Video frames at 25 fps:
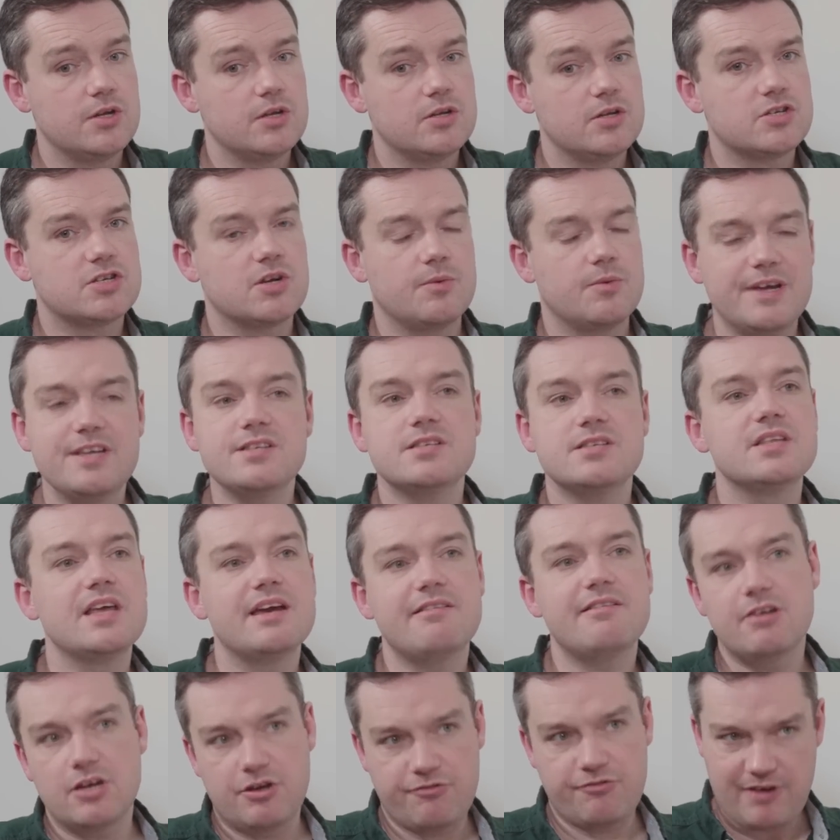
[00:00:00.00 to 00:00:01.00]
So is
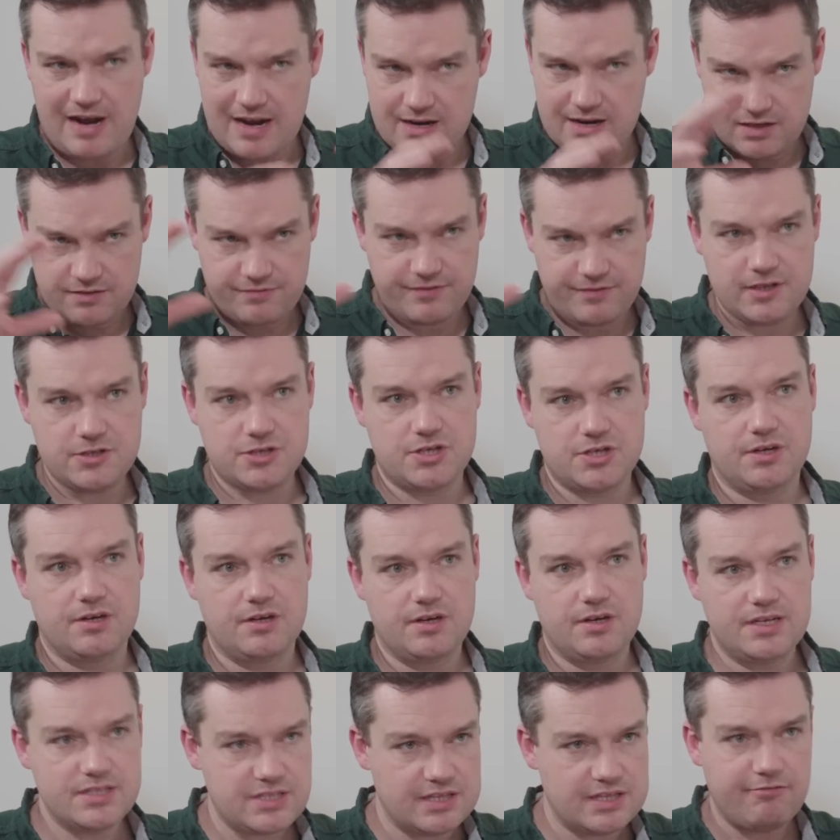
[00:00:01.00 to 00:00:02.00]
there a grand vision?
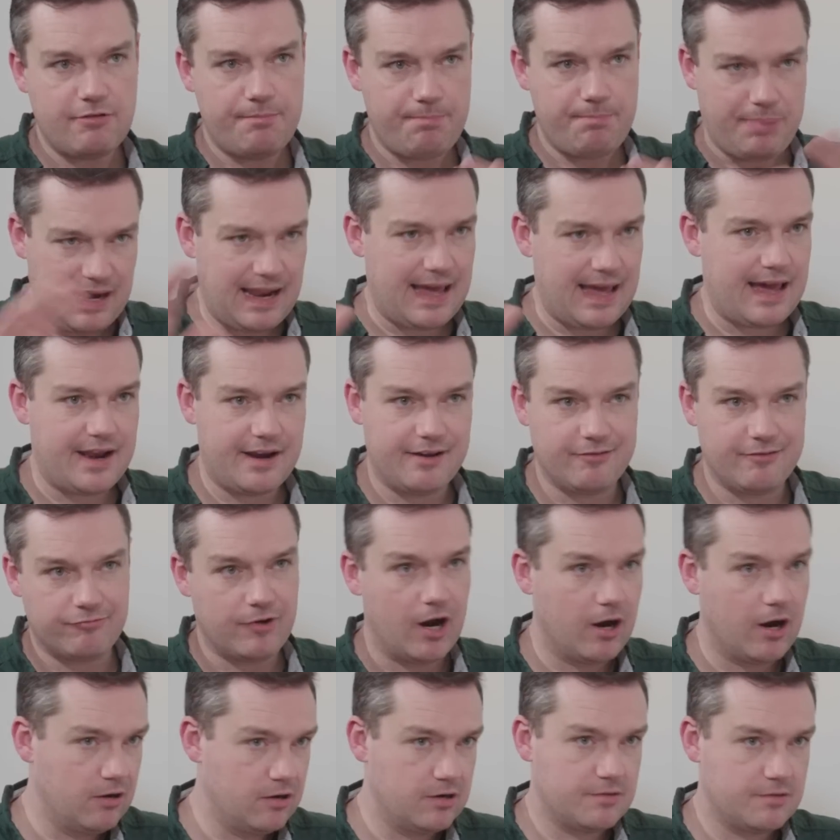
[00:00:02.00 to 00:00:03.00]
Is there a plan, a
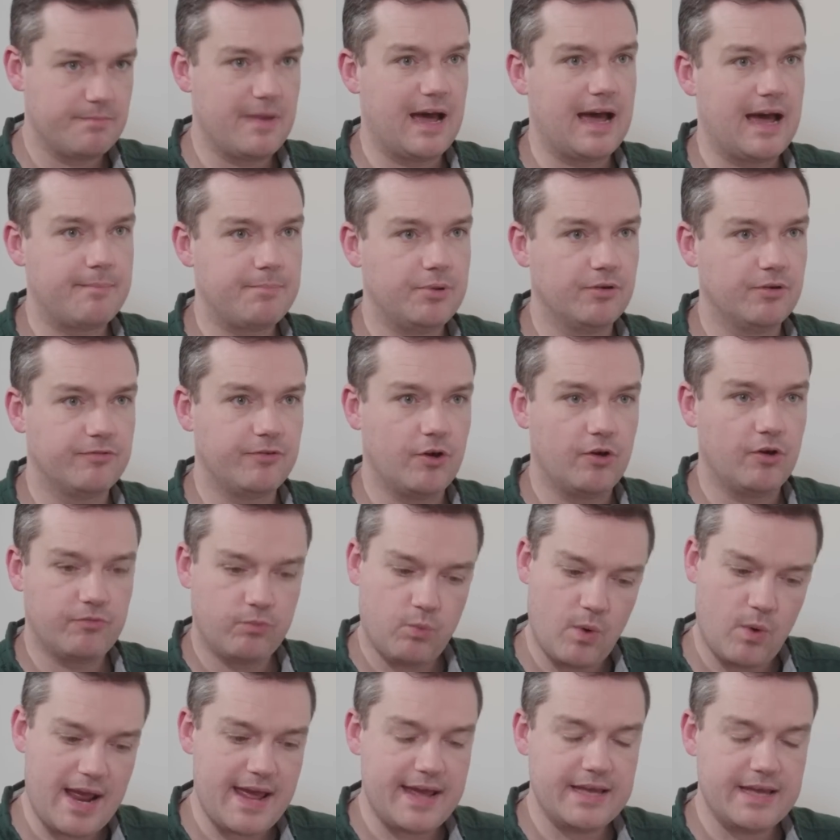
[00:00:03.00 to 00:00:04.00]
roadmap of
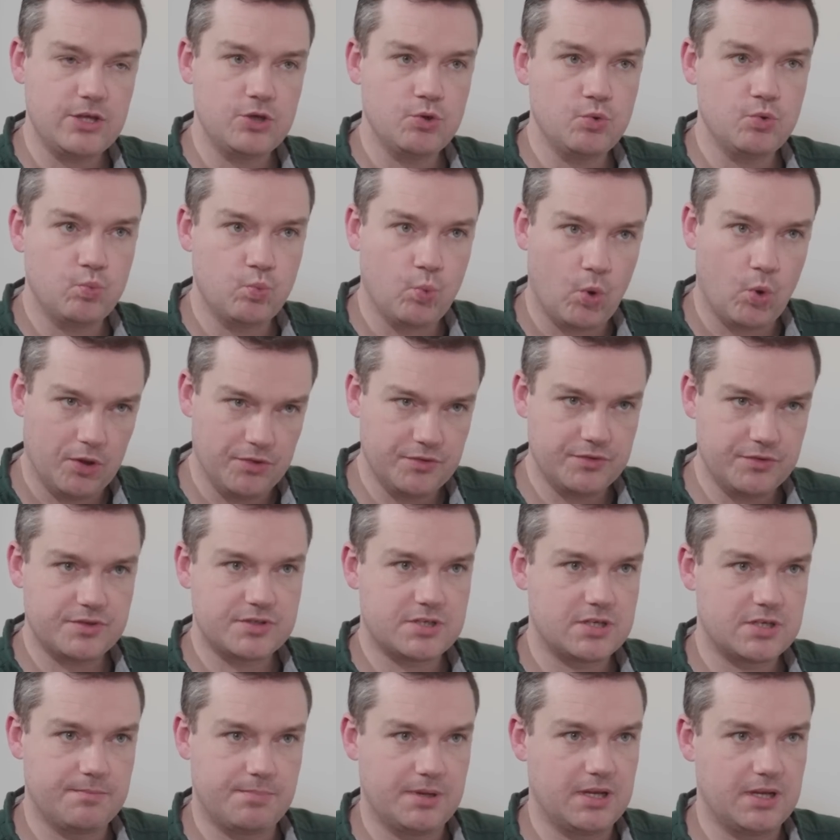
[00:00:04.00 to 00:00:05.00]
where you want
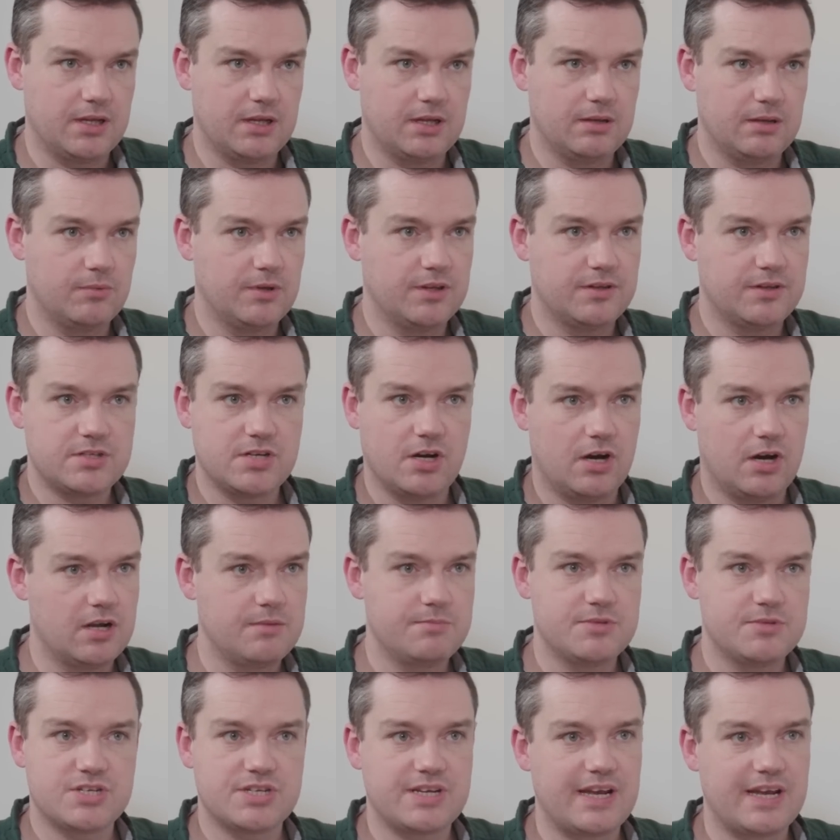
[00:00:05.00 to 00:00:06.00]
to be with
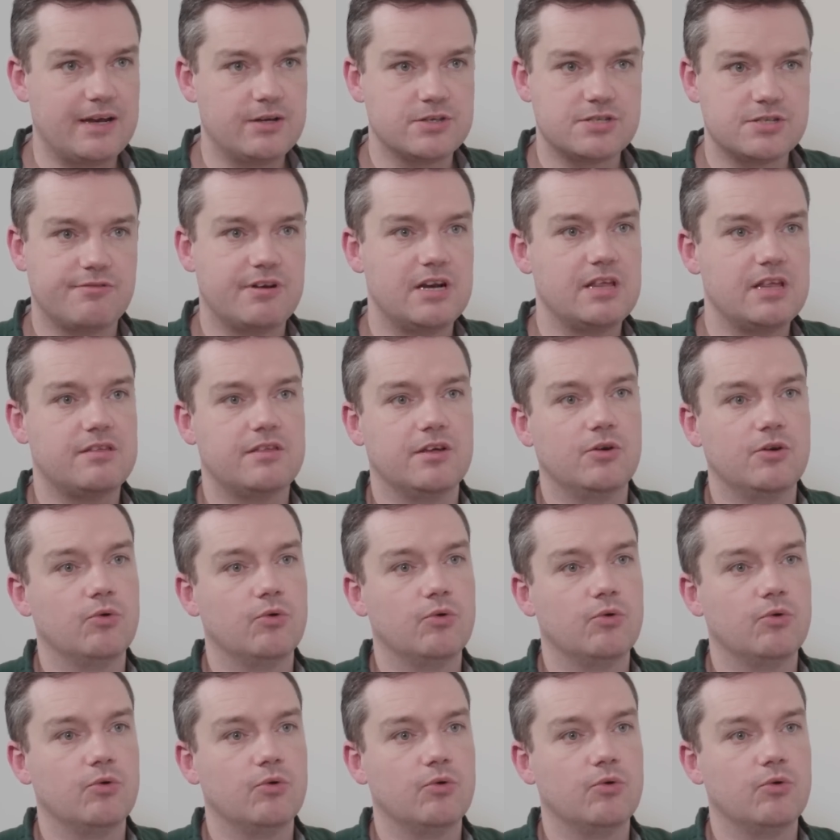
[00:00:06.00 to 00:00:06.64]
timescales or anything,